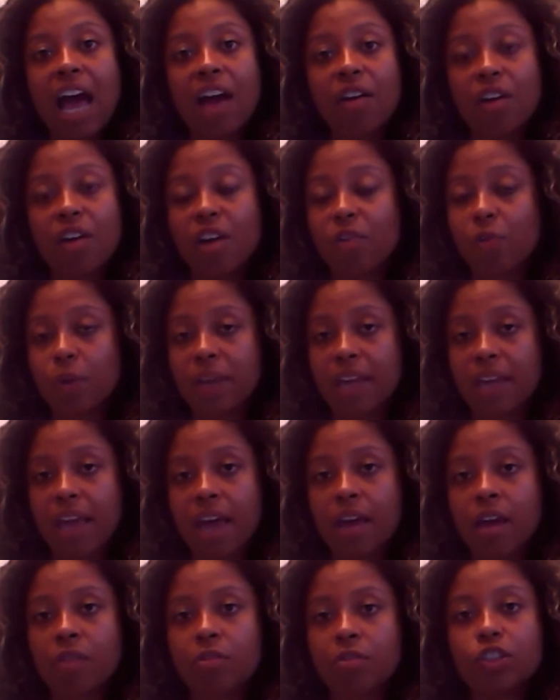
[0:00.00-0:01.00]
if we
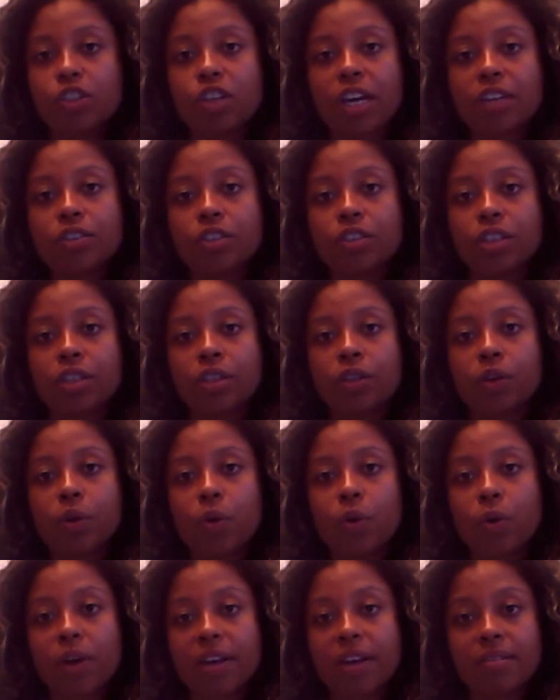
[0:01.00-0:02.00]
get rejection
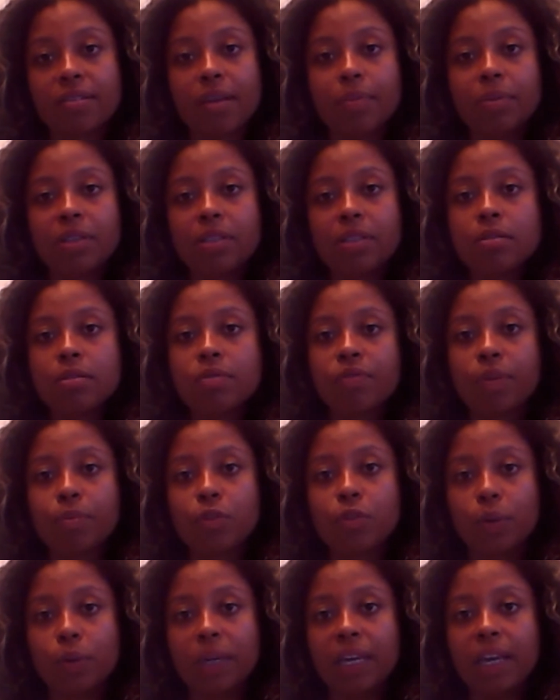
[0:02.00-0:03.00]
or acceptance from
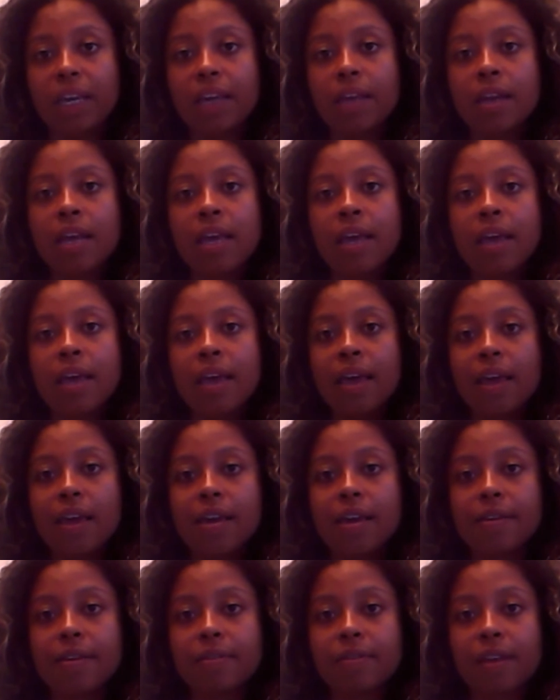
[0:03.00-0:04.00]
doing it,
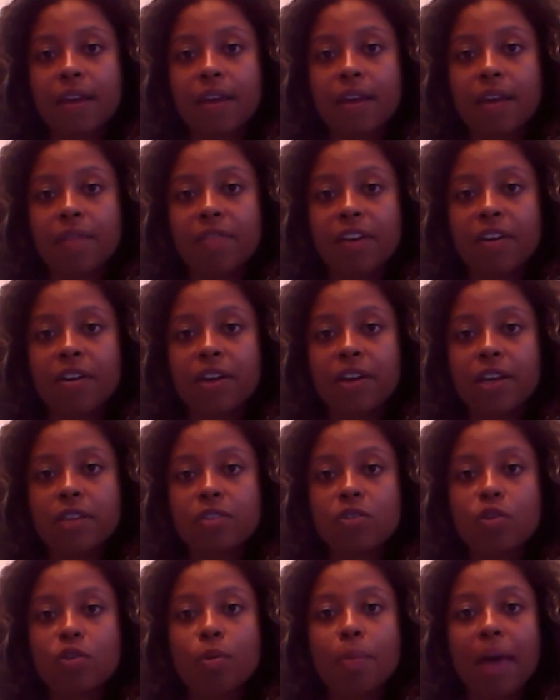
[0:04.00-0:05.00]
is a very
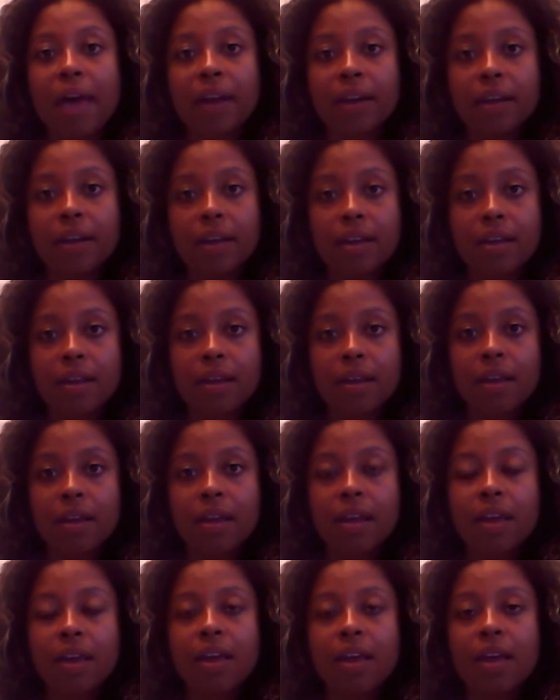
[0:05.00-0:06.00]
somatic
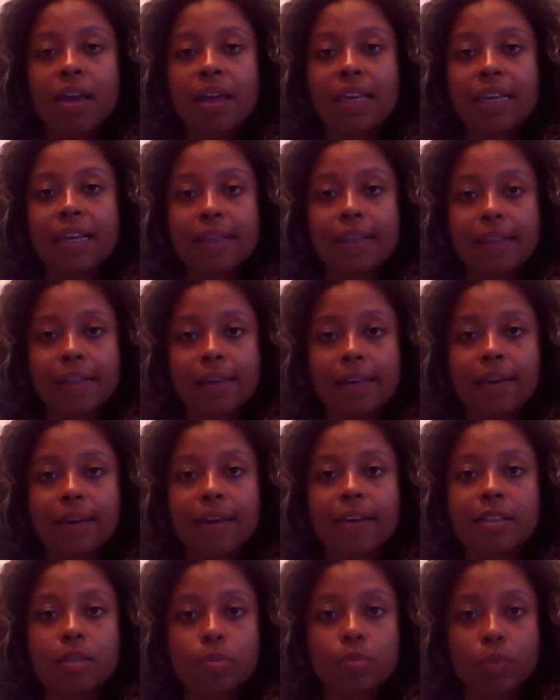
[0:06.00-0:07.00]
healing
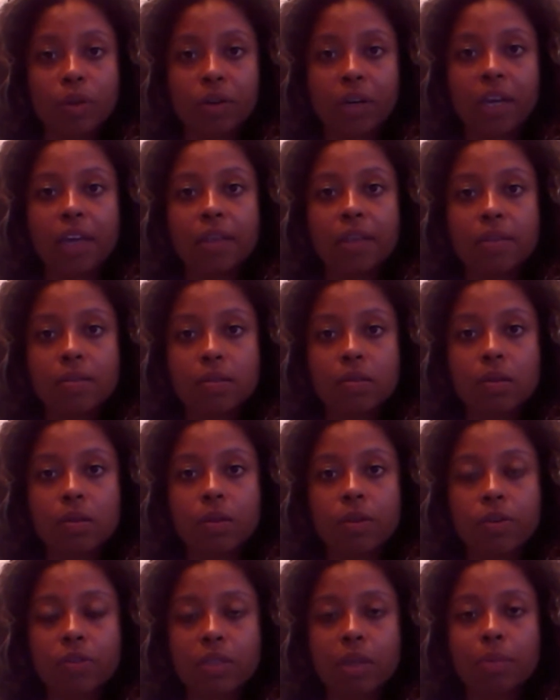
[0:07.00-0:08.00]
experience. So
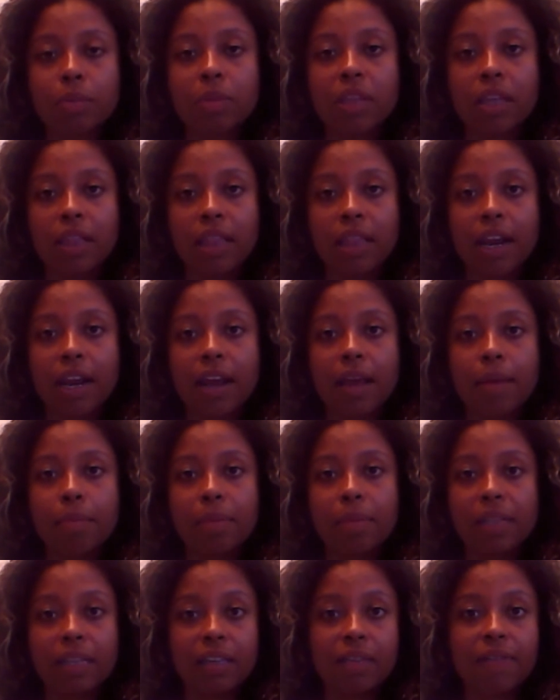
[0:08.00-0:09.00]
there's something that I
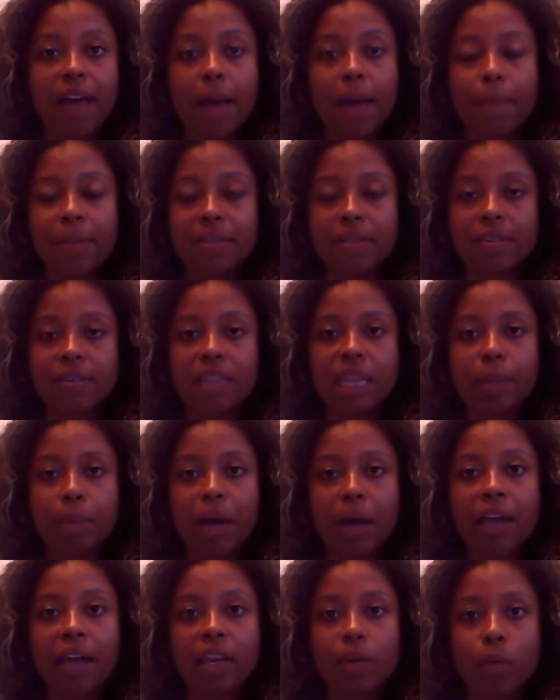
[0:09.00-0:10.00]
believe happens in the
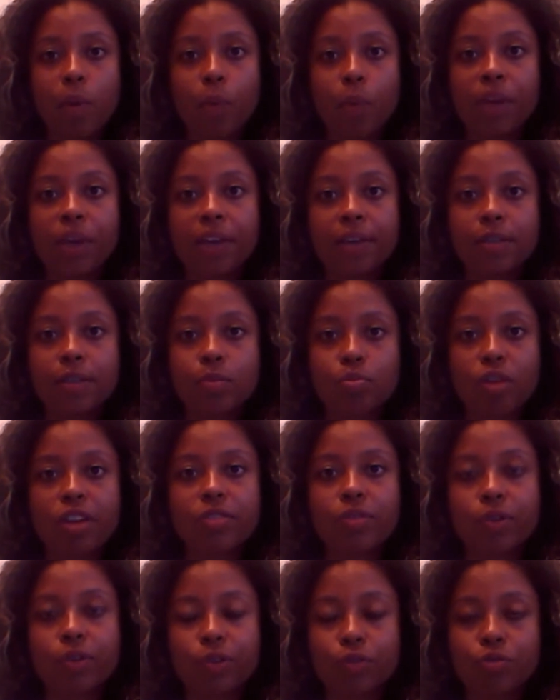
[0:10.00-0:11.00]
body when we
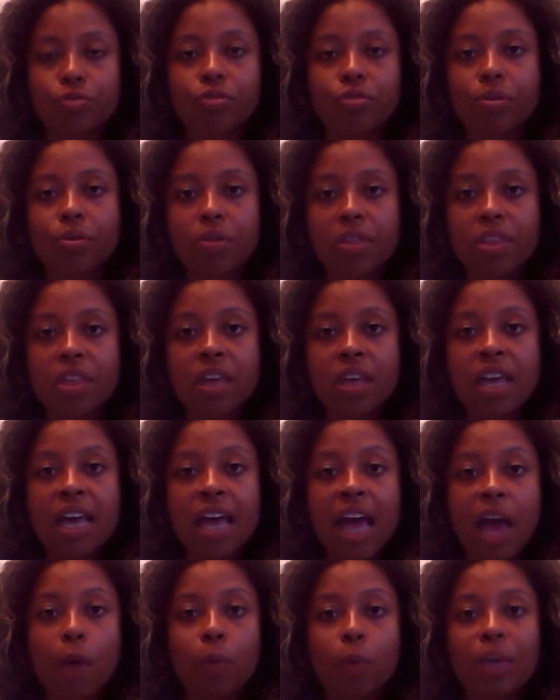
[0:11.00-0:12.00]
express our truth
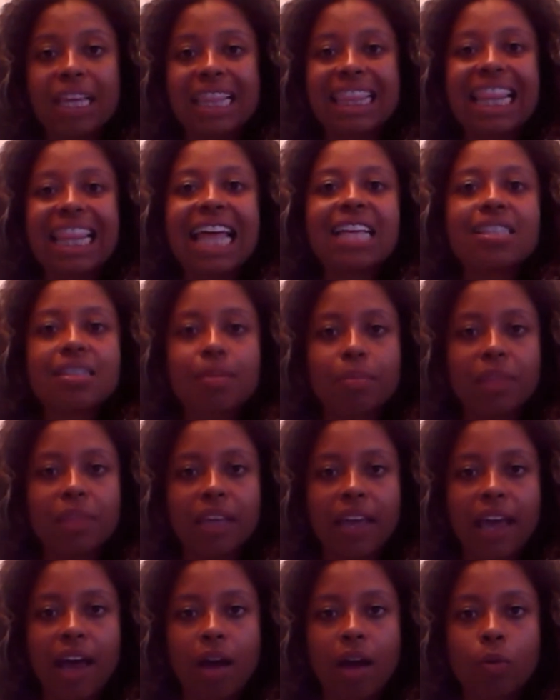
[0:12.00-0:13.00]
and we let
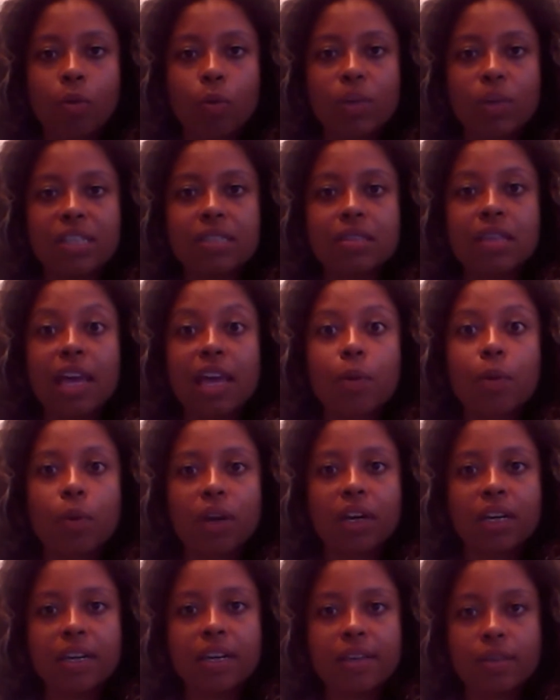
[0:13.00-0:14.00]
something out. We say what
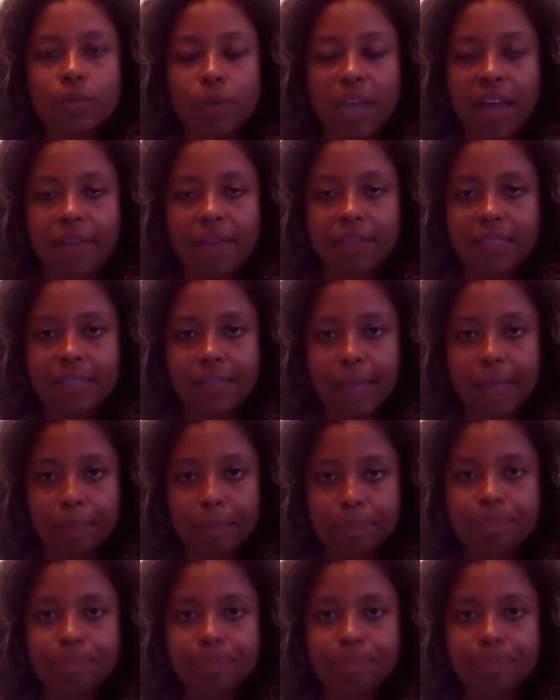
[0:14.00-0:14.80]
it is we have to say.